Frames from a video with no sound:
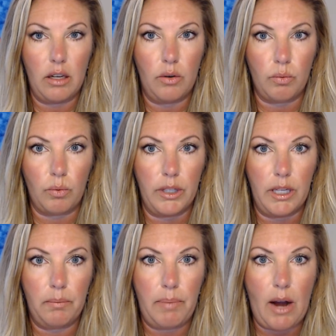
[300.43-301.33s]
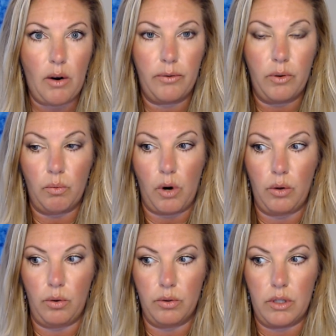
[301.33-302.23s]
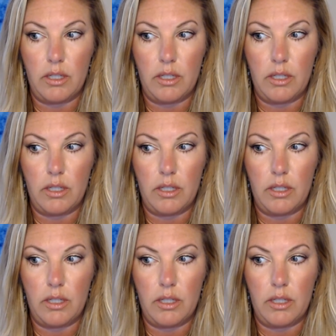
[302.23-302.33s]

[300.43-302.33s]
really powerful roles